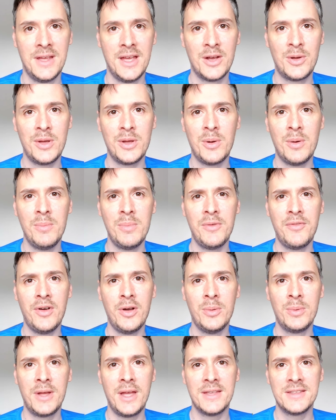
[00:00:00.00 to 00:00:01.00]
A quick one
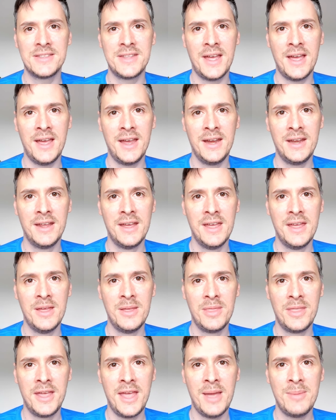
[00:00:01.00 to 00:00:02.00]
before we get started.
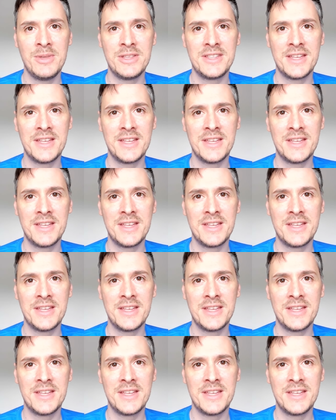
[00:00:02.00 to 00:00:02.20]
The aim is